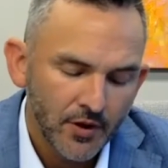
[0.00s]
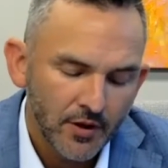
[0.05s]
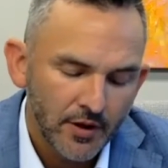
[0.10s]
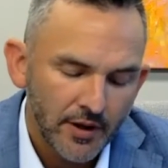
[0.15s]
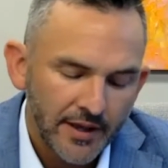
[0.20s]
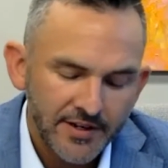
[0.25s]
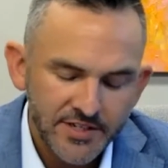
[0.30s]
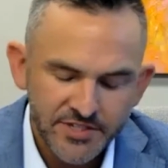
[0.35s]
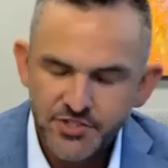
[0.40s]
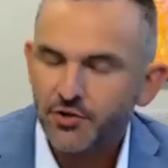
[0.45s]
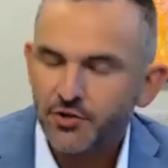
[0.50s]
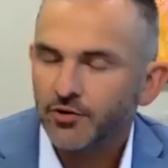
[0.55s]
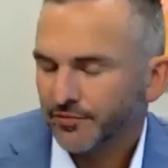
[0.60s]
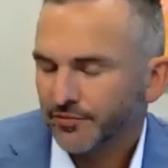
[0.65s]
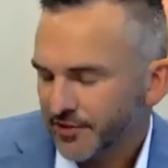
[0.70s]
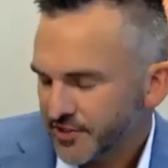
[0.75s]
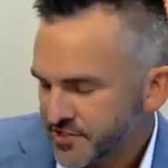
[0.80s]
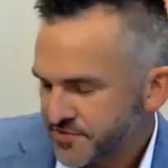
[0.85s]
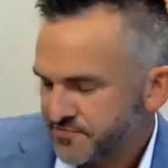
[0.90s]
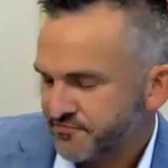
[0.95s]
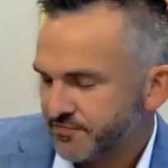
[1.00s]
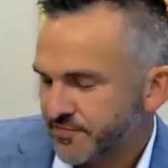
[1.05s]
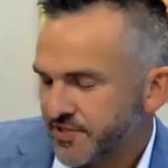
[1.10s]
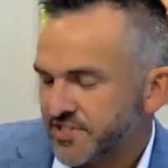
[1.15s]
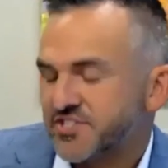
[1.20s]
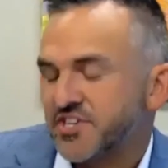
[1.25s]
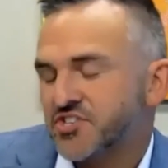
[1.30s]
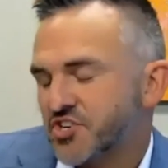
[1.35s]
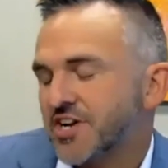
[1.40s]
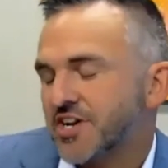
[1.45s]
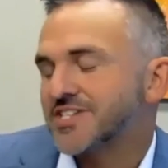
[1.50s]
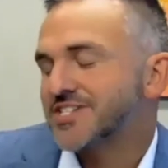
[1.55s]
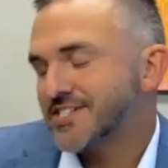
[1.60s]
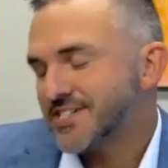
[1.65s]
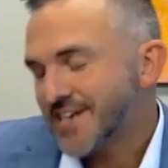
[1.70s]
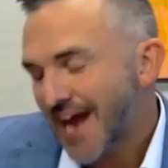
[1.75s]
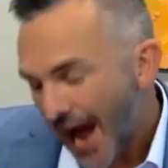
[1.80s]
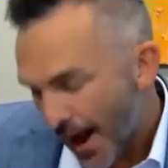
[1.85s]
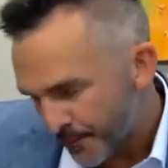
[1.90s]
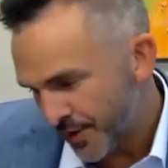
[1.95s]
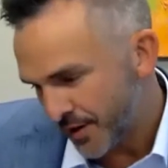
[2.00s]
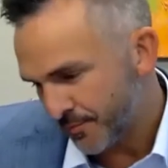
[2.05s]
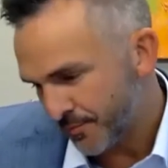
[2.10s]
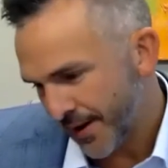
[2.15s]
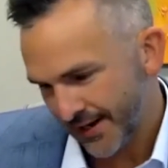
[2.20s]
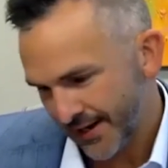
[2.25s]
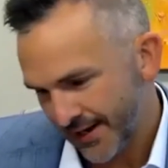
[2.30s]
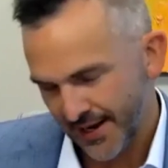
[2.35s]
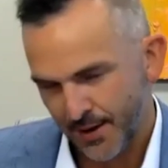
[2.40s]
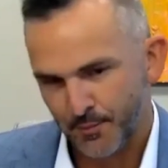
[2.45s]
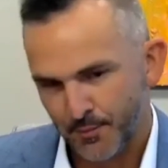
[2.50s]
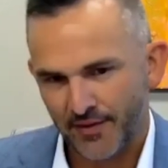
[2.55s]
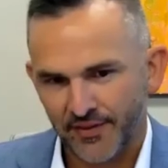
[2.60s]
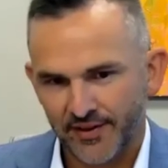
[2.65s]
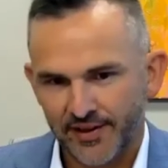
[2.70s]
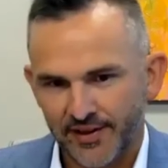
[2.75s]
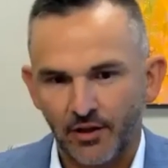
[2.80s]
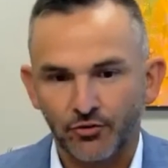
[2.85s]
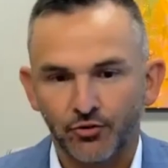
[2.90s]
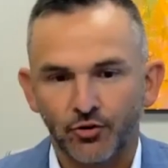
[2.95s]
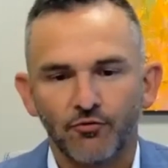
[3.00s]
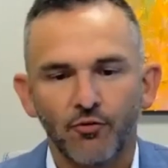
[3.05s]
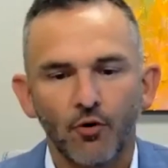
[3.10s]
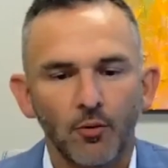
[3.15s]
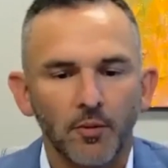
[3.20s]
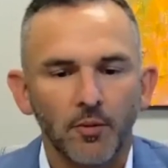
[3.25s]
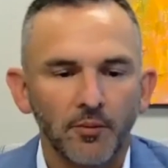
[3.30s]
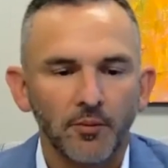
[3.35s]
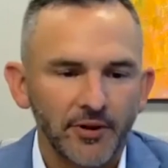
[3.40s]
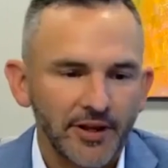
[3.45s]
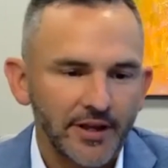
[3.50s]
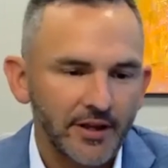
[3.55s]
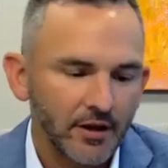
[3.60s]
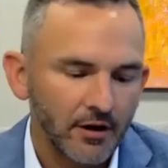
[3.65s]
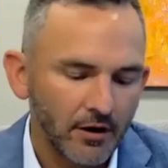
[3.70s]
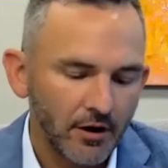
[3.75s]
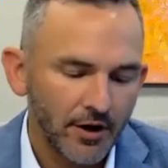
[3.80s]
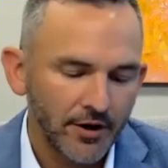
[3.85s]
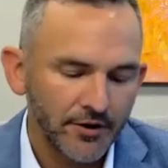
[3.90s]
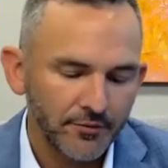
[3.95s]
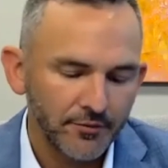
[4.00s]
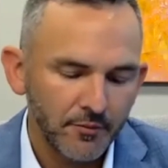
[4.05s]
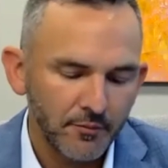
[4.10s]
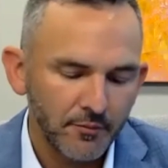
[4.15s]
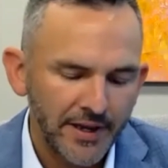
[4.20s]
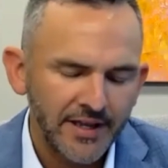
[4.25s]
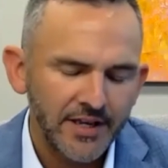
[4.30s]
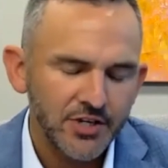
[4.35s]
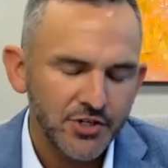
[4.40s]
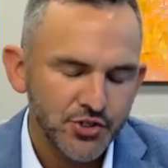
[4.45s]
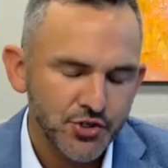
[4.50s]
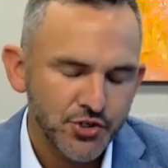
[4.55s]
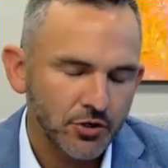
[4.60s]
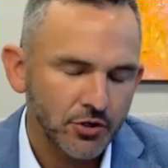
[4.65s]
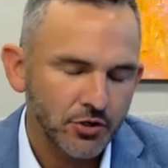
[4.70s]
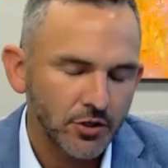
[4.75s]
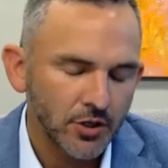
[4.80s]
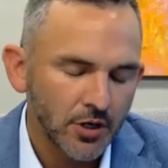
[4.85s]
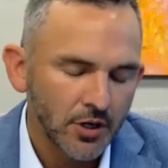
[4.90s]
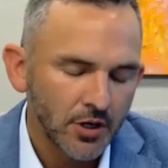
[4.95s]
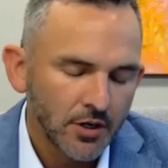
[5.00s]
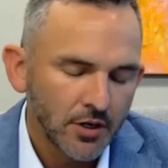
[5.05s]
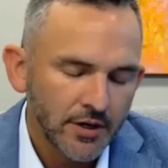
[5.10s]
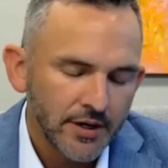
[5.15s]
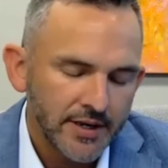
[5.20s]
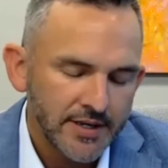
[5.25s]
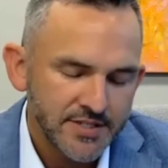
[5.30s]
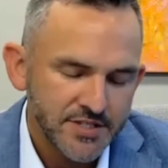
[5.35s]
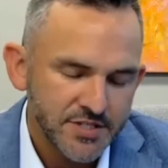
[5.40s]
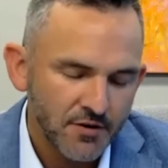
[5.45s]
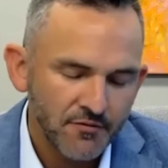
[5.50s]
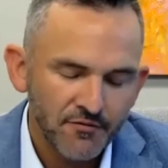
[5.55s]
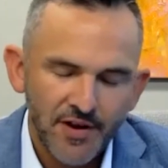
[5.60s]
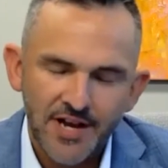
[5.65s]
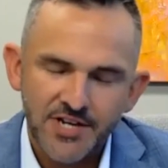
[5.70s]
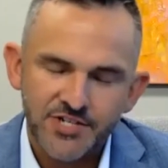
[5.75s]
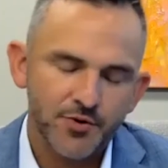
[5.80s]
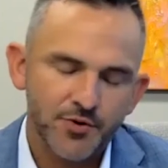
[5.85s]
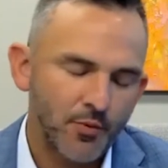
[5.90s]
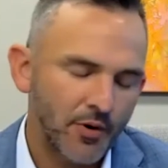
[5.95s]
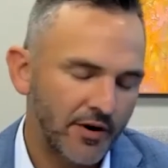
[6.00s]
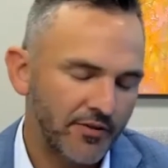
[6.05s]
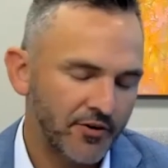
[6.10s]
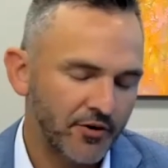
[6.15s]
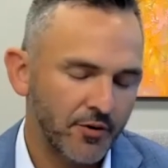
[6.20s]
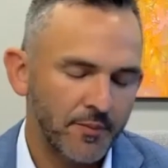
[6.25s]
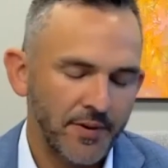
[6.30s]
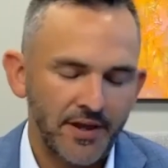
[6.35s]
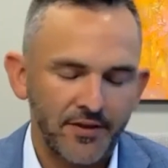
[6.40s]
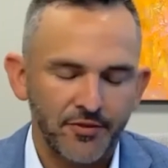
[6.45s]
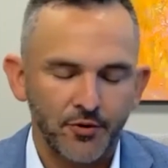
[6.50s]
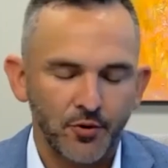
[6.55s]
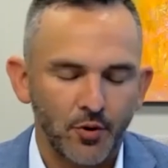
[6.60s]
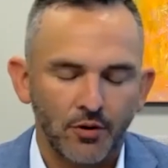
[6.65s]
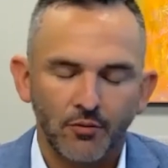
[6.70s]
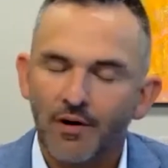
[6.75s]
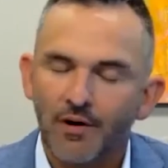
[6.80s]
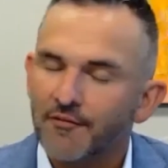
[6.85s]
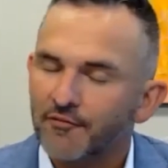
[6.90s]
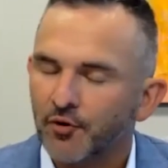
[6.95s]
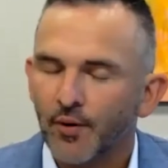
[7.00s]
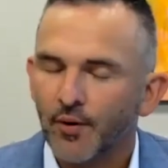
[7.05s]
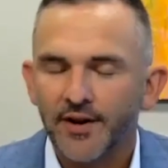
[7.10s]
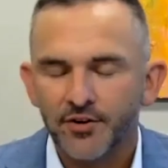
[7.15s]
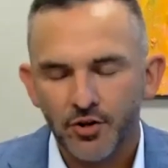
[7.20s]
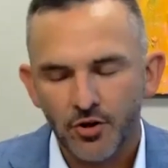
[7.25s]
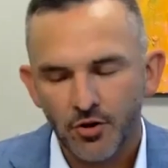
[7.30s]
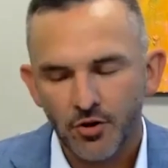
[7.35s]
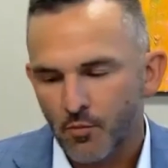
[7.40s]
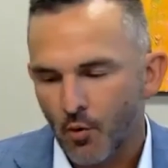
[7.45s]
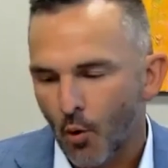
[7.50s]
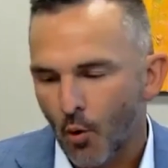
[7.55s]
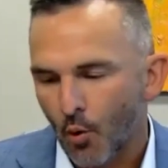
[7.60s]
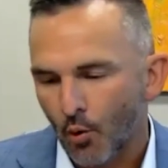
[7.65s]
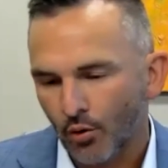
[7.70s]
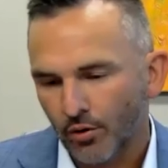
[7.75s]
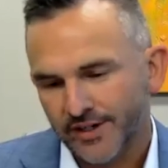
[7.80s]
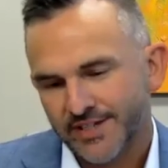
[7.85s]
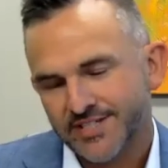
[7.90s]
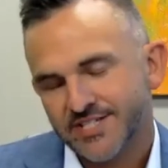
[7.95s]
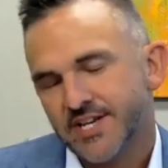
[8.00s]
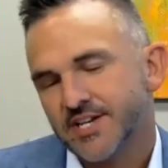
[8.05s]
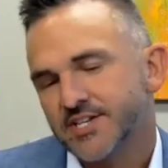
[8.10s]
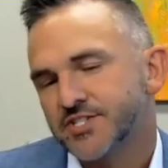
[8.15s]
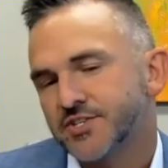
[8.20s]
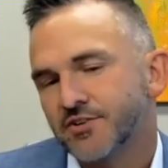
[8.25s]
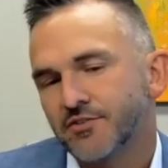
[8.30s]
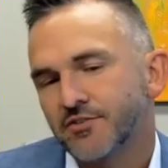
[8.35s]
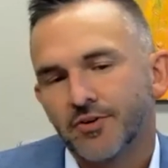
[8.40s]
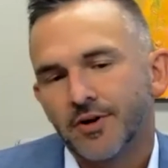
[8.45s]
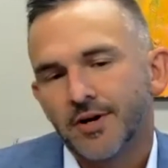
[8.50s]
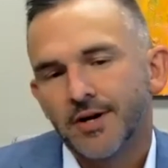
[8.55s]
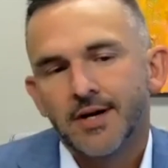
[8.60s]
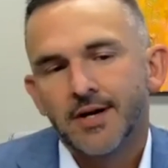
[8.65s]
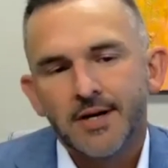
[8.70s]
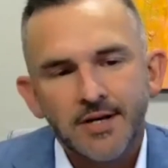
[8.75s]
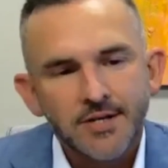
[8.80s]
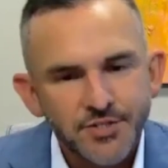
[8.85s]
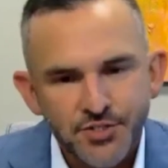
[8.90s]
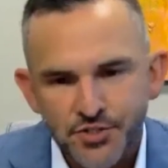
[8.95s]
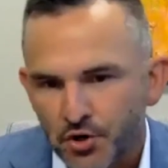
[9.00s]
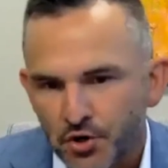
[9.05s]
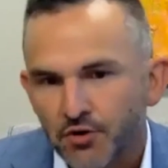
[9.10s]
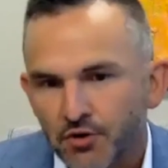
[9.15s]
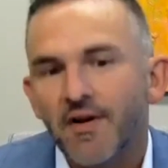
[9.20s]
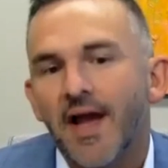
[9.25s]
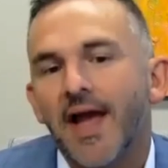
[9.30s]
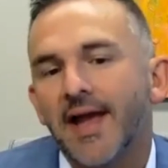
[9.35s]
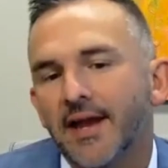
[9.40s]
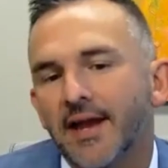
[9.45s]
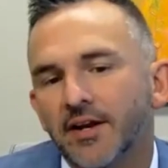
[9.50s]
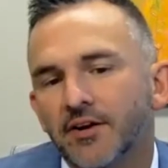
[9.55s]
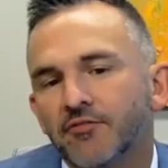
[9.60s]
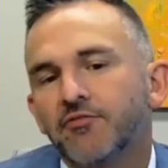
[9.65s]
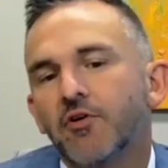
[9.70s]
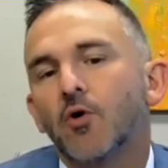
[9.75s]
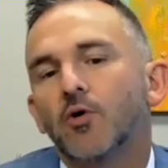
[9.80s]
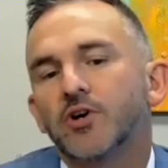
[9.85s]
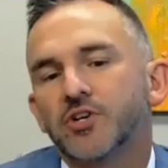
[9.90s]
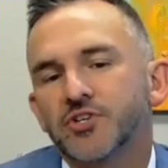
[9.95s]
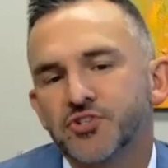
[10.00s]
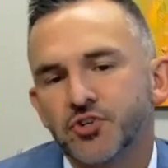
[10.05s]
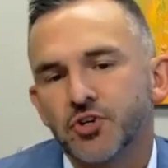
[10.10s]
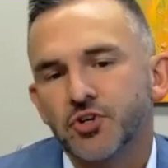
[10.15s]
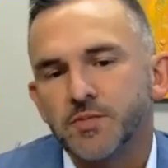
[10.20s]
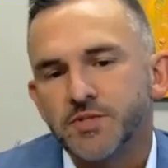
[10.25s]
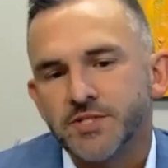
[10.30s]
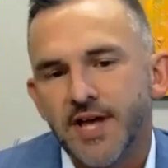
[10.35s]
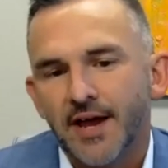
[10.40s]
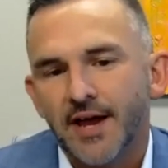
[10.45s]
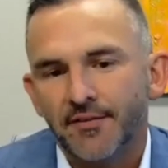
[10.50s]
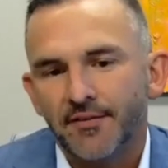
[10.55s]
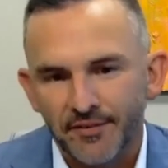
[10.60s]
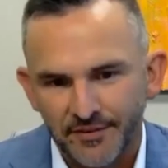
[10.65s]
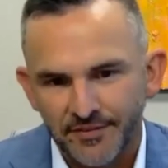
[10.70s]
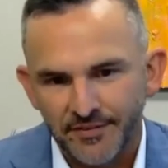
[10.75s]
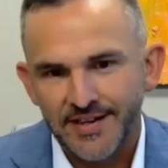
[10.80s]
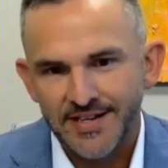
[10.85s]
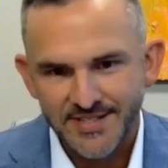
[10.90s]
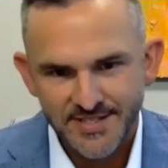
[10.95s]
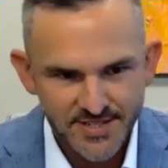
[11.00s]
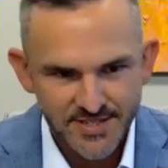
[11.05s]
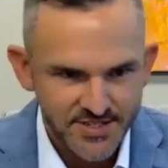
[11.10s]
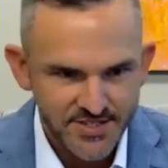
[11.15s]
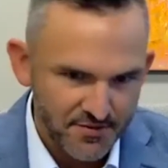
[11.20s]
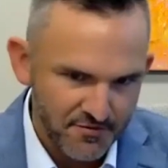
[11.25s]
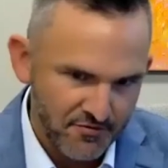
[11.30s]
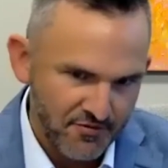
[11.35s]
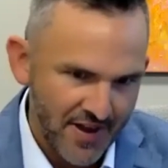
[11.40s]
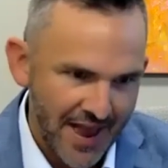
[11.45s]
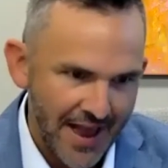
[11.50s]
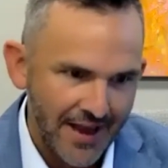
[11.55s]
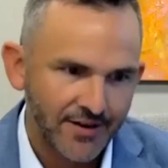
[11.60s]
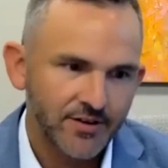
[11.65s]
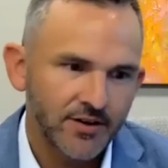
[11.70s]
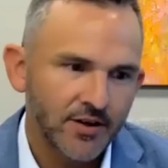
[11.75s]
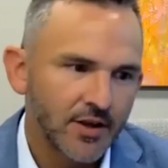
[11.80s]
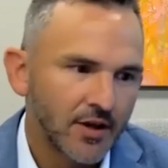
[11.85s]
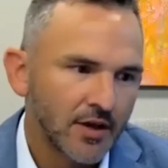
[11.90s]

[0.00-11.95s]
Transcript: and it's still, this decision has not been made yet by the council formally, on making sure in some fashion, whether it be through a referendum or extensive surveying and focus groups, that this is in fact